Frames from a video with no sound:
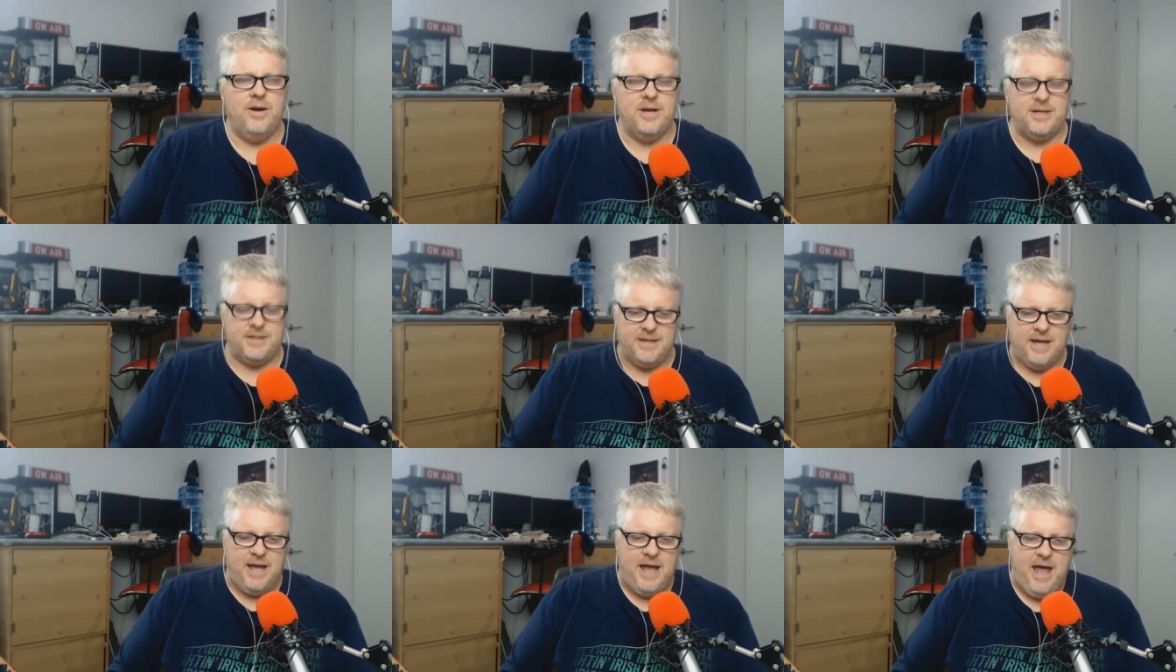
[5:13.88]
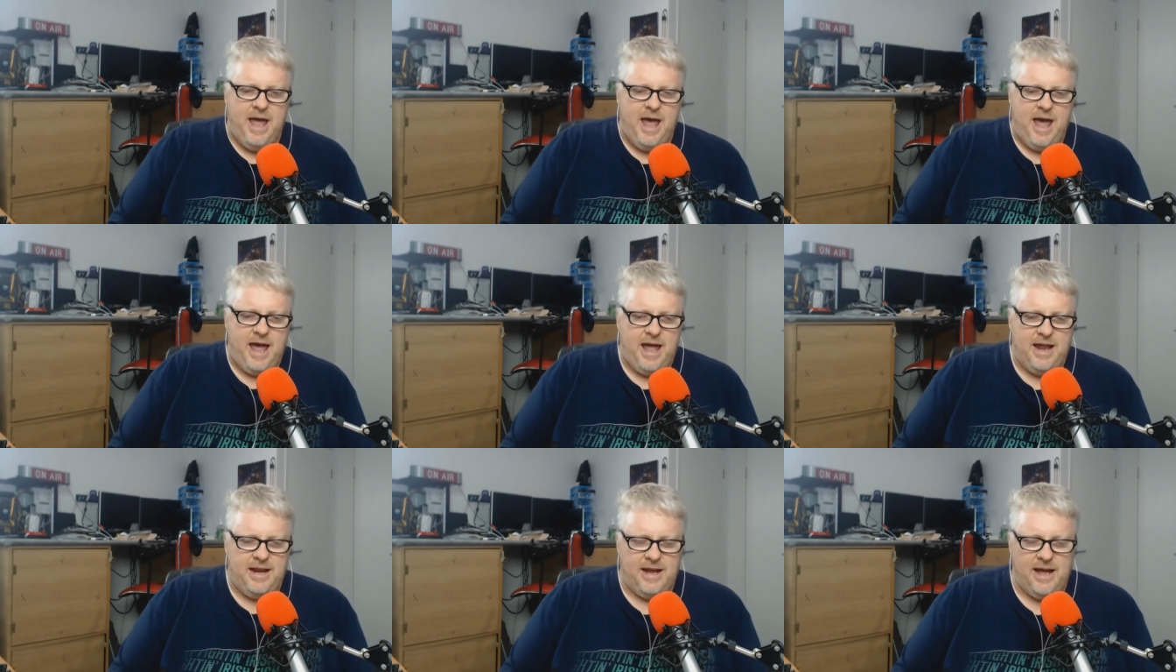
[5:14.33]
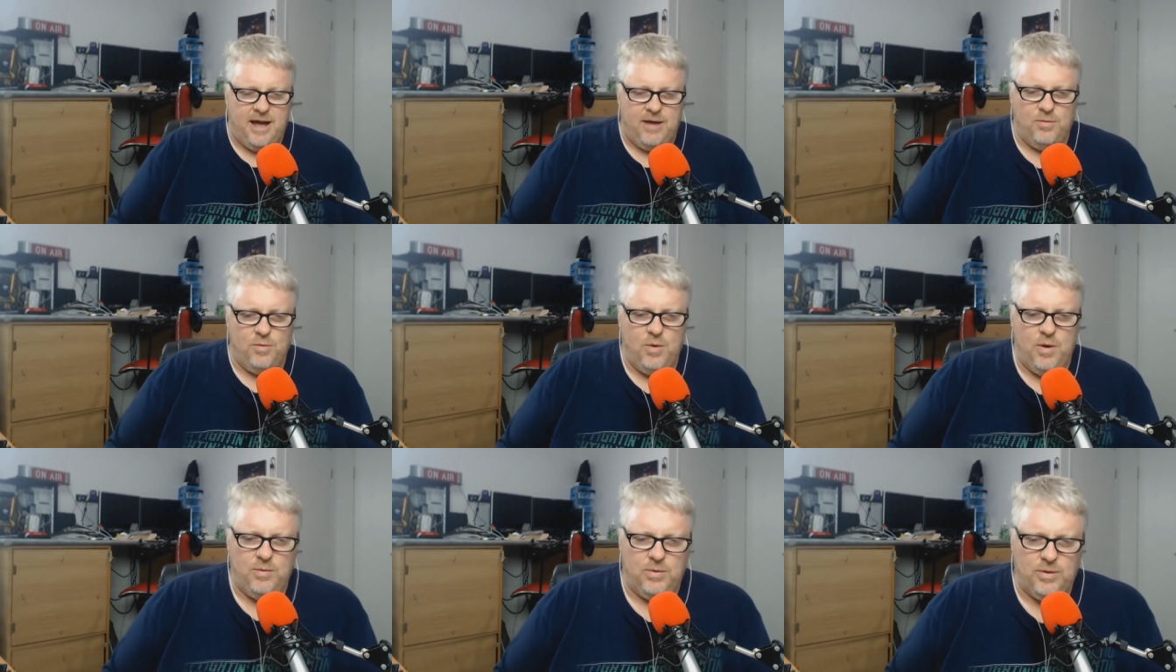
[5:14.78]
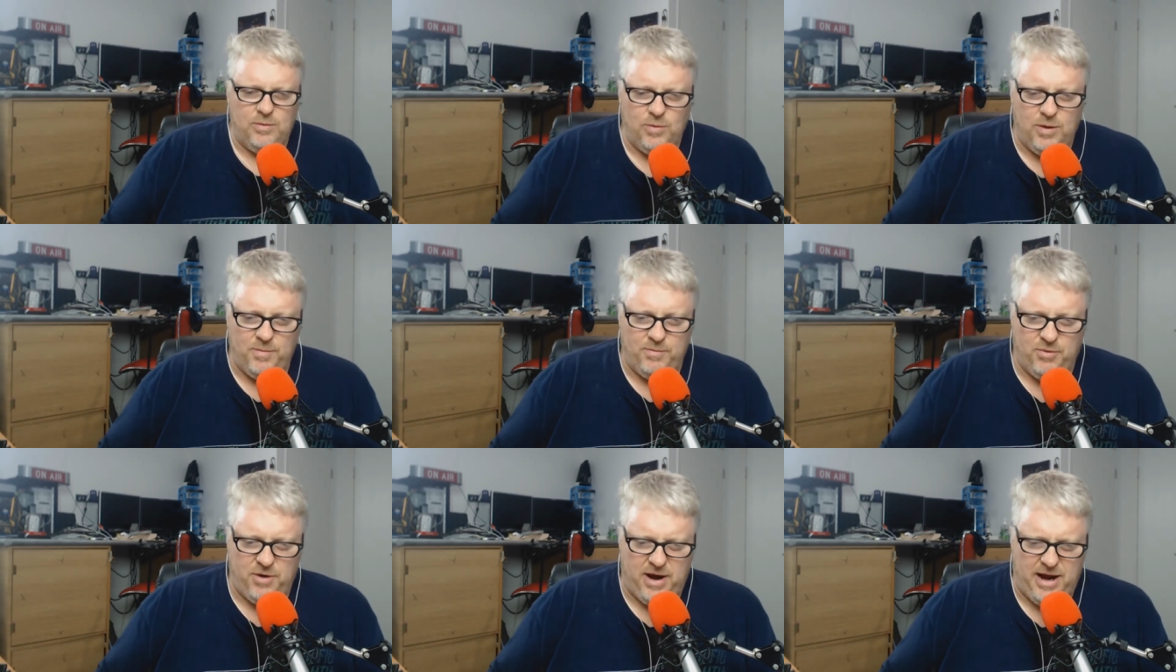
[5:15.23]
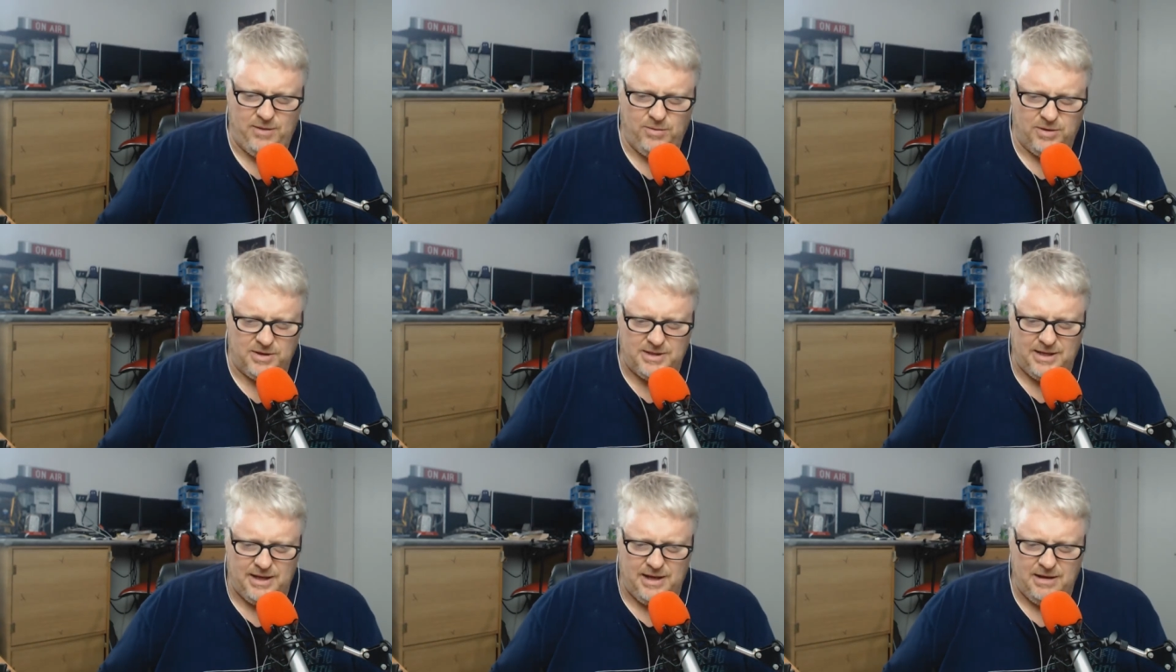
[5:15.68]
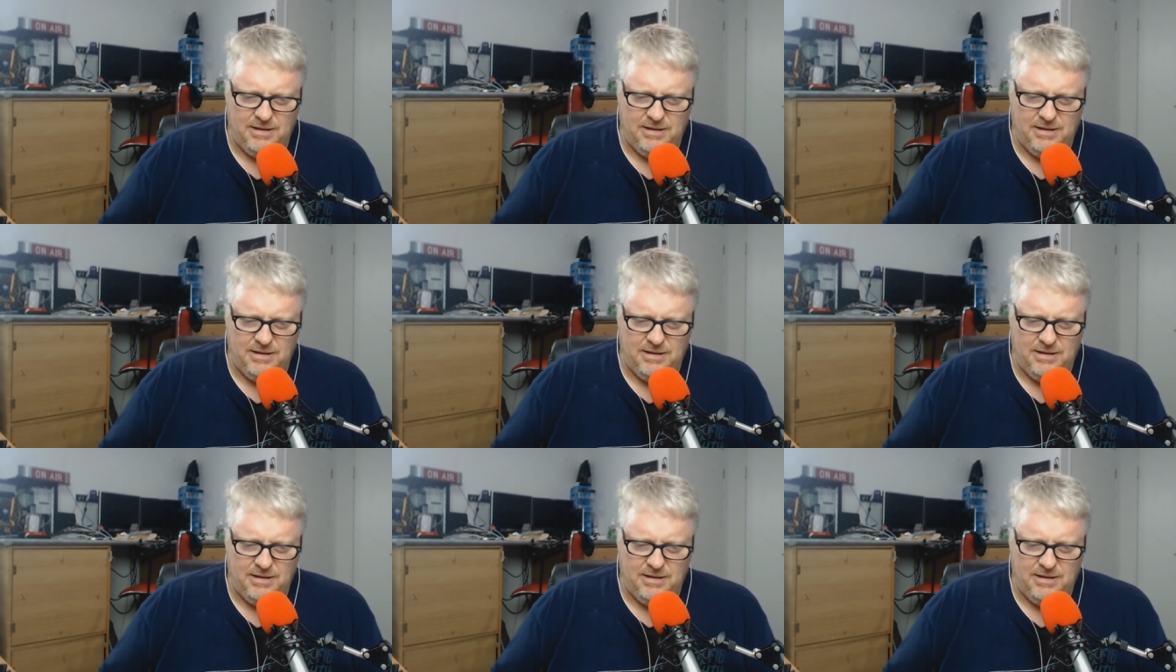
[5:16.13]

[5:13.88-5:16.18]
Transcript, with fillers: nice! And uh, what what brand was